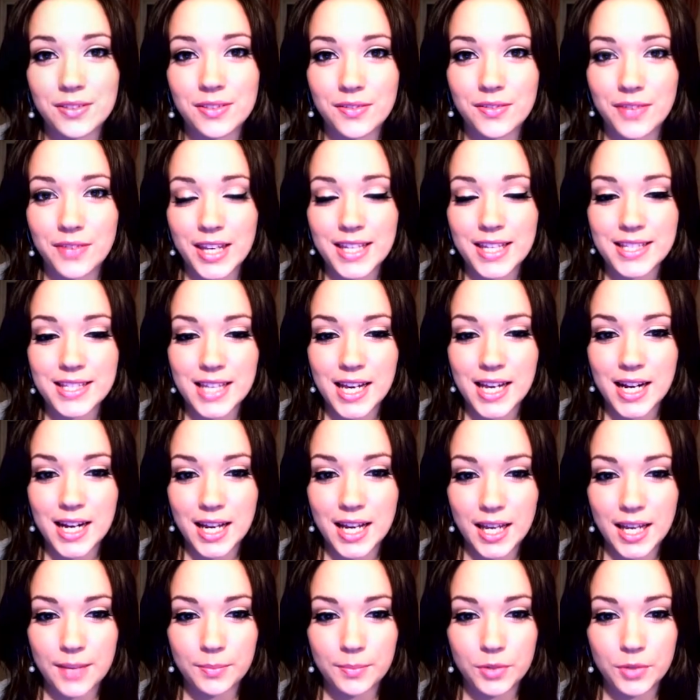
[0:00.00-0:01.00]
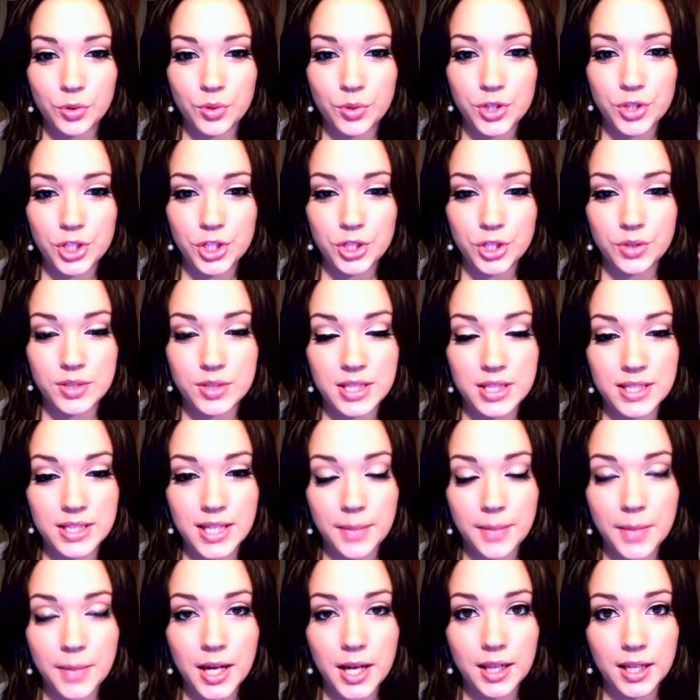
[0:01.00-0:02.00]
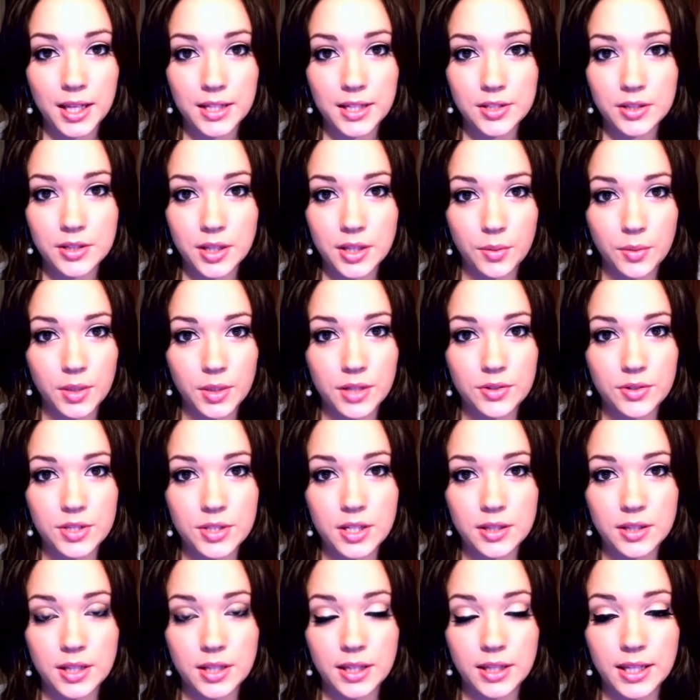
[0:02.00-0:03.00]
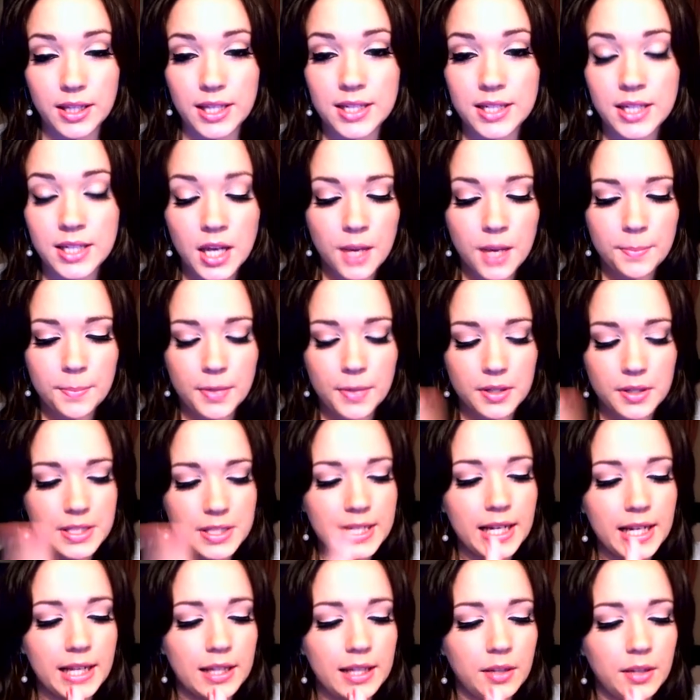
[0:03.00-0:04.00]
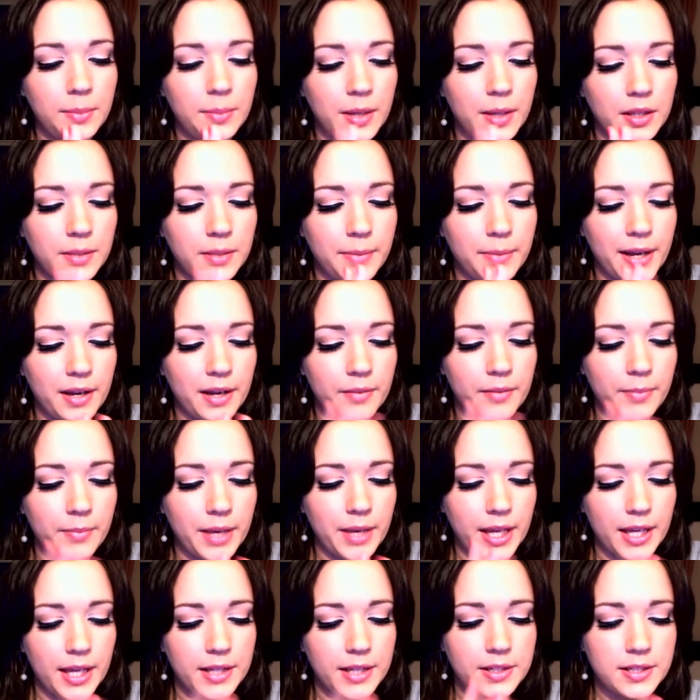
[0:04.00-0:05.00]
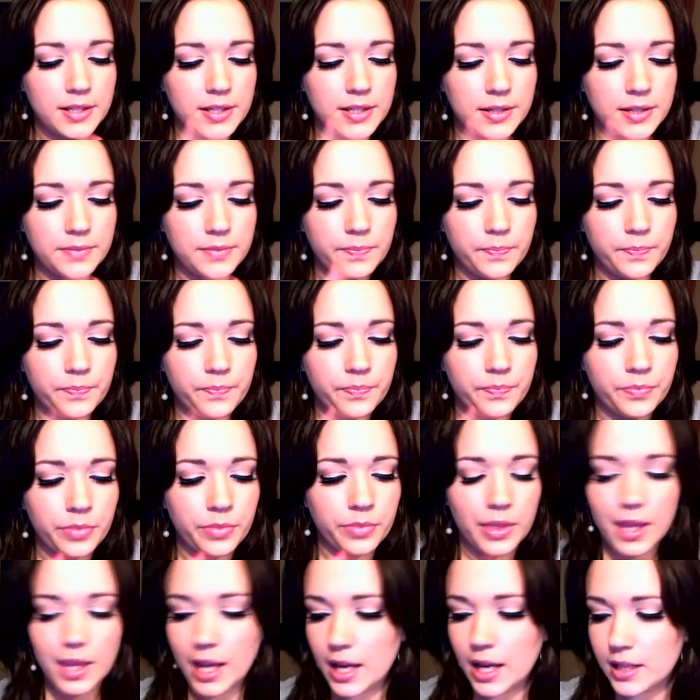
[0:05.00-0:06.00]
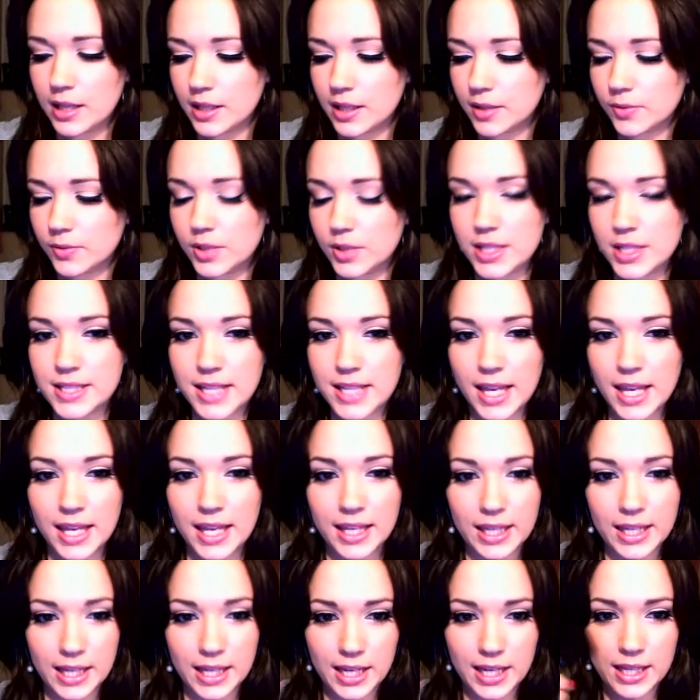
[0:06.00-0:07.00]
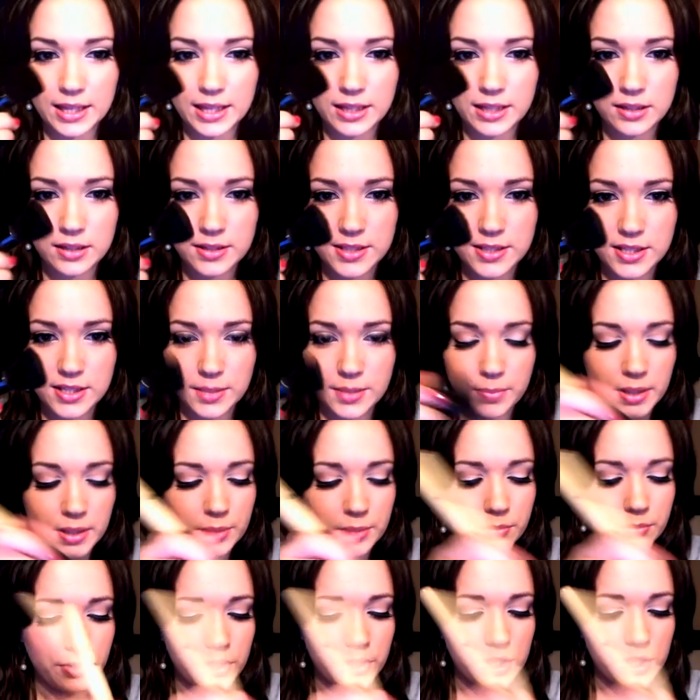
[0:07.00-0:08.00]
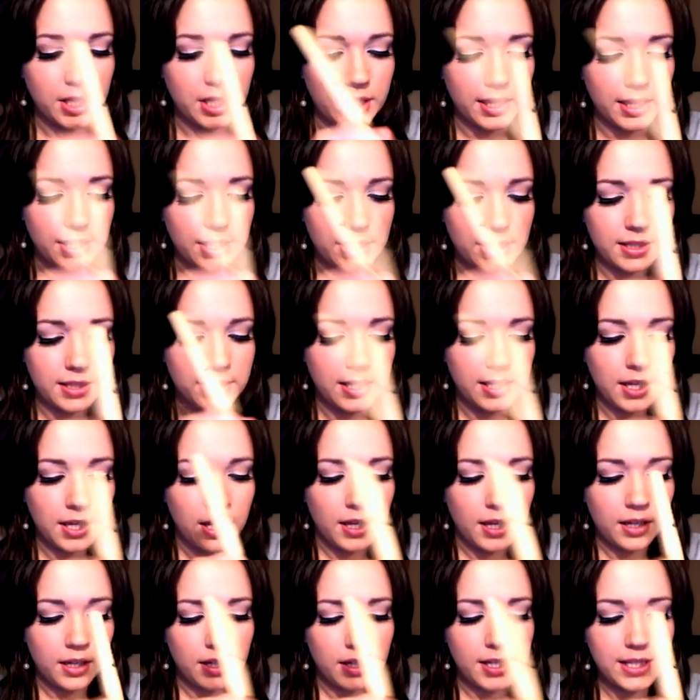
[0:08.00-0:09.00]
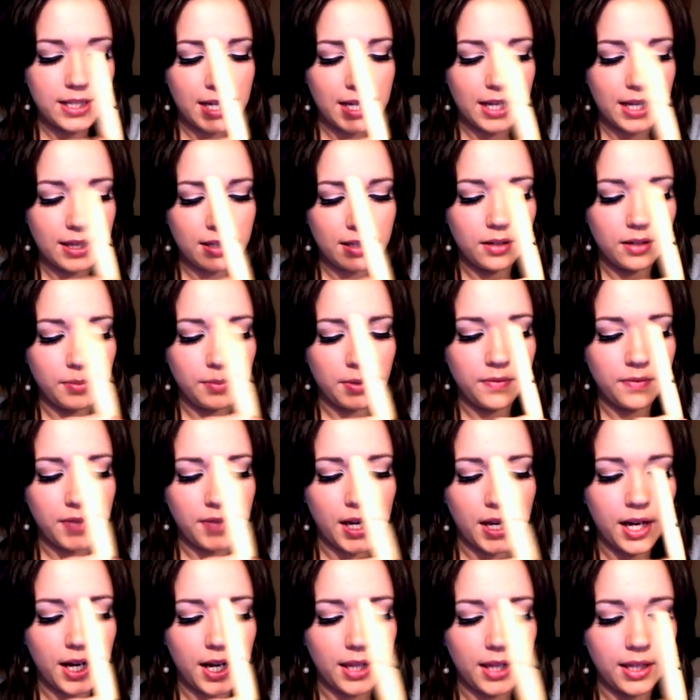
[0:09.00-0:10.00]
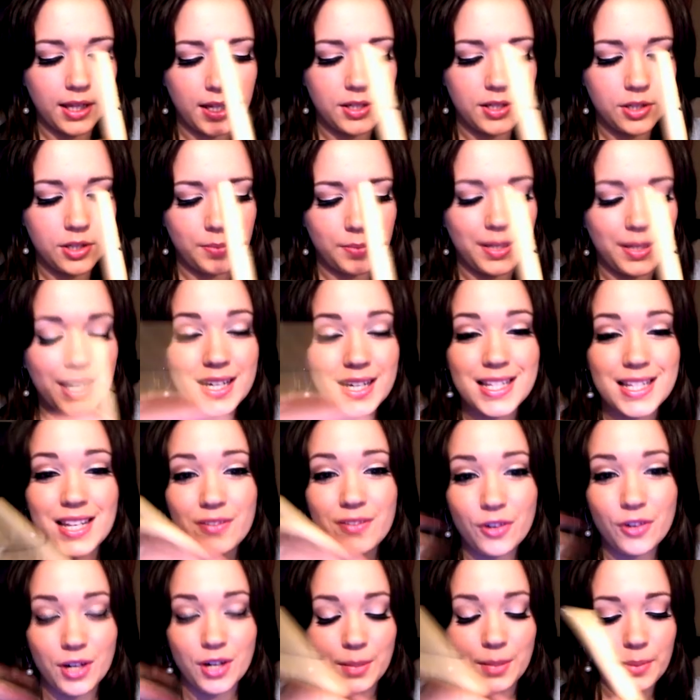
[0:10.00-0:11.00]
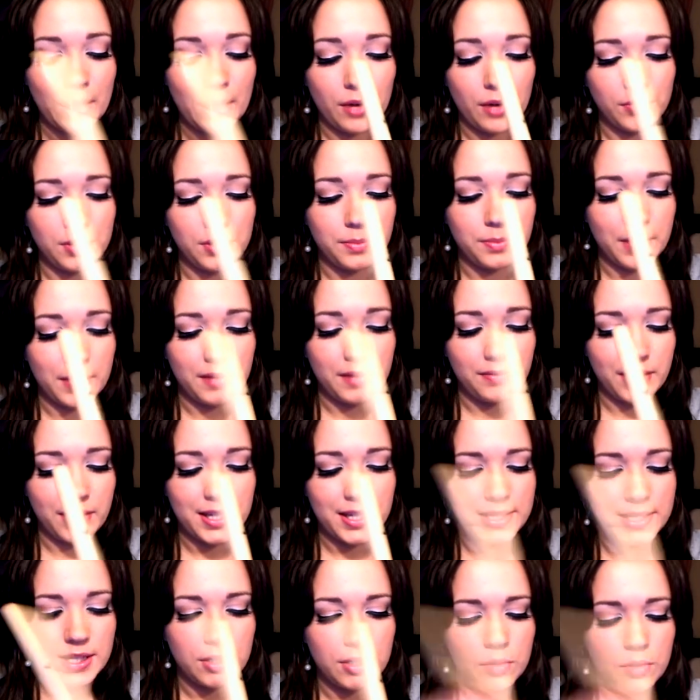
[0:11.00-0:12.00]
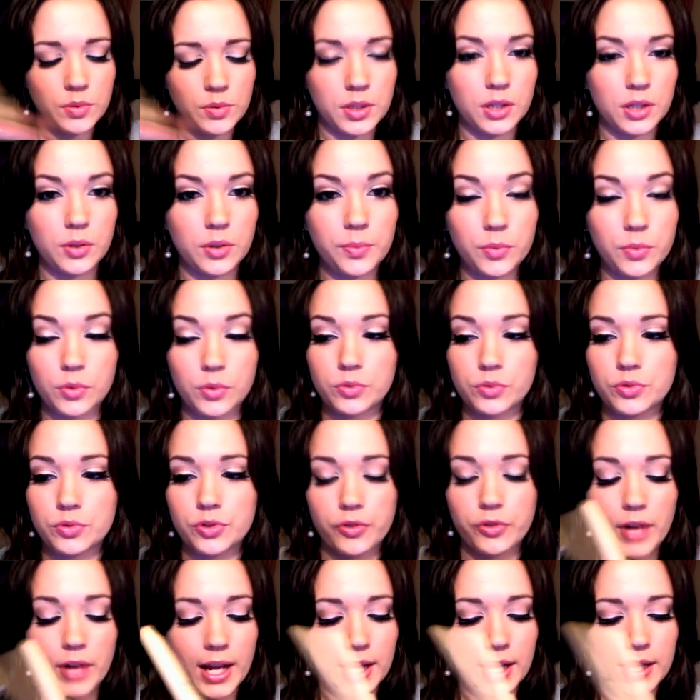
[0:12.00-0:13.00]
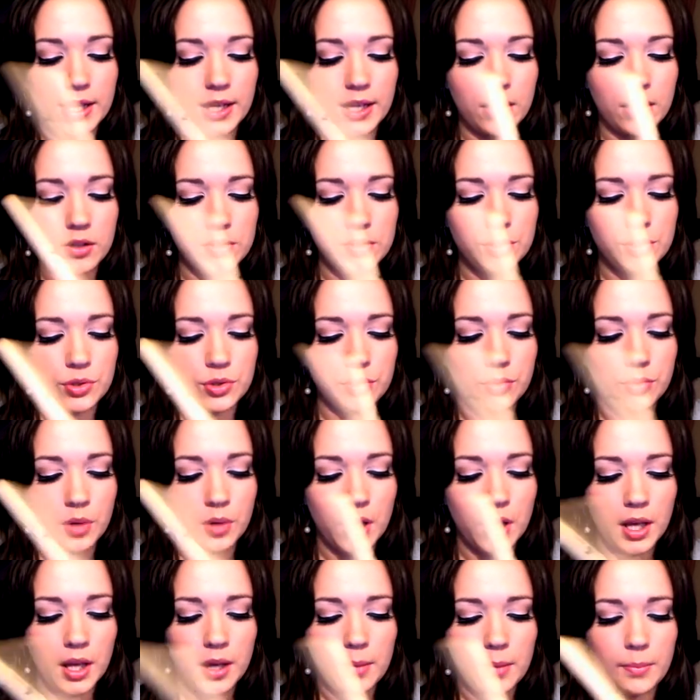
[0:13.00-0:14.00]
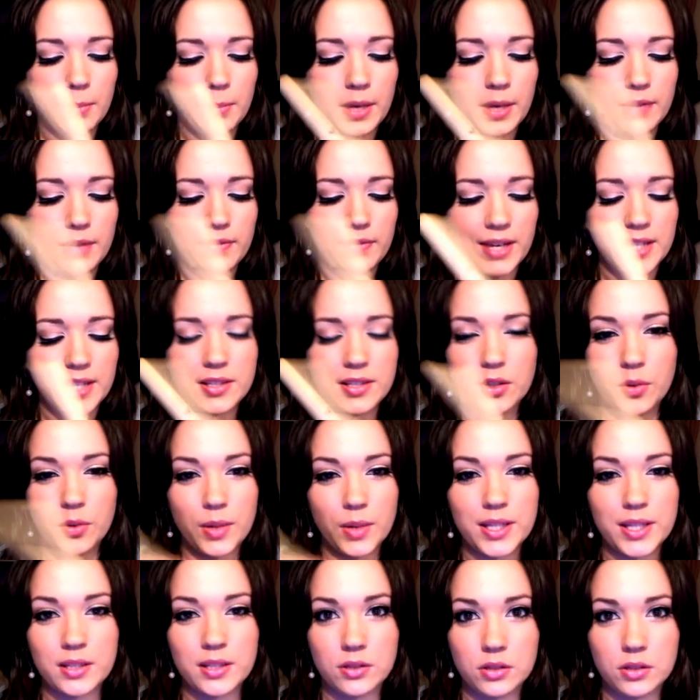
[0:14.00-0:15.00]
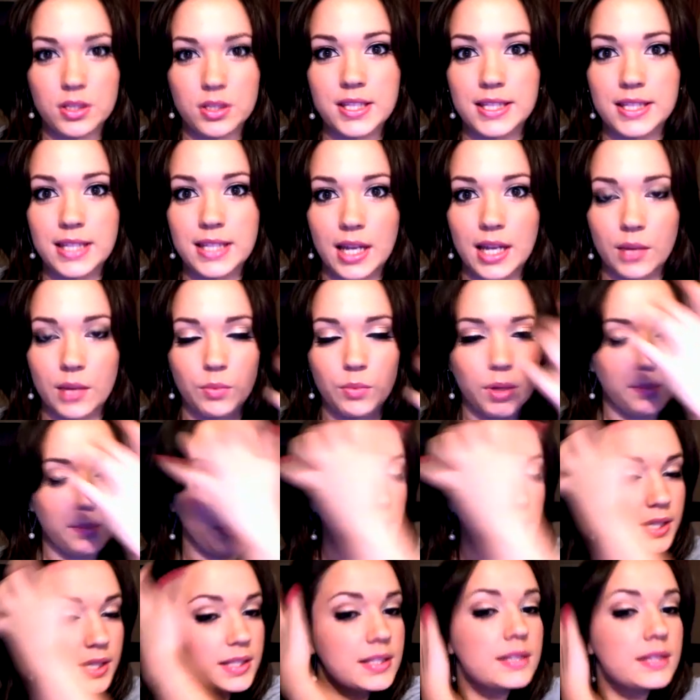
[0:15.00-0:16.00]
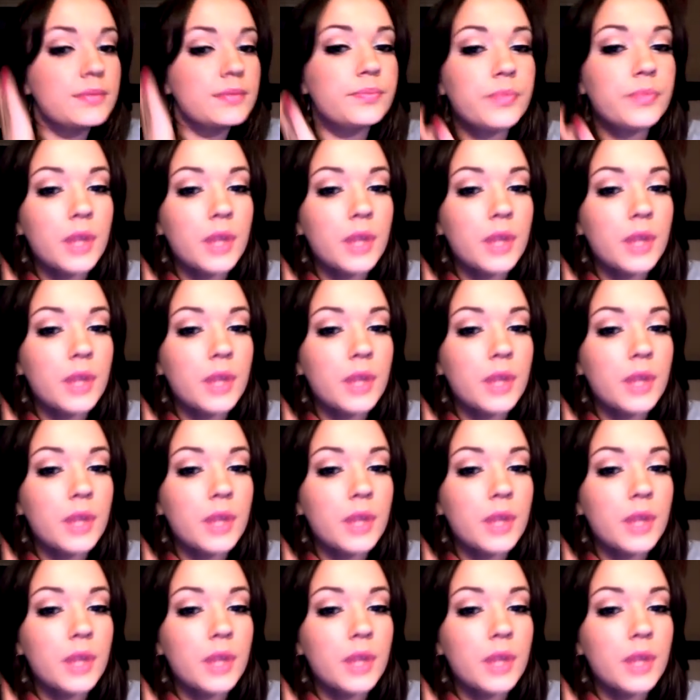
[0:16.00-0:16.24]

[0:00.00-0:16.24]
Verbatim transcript: the face and I am going to use the same highlighter that we used on the lid but I'm going to take a little bit on the back of my hand and then I'm going to take a little stippling brush like this and take a little bit of that highlighter. Because I've already powdered my face, I don't want to go directly onto my face, otherwise it will just stay in one place.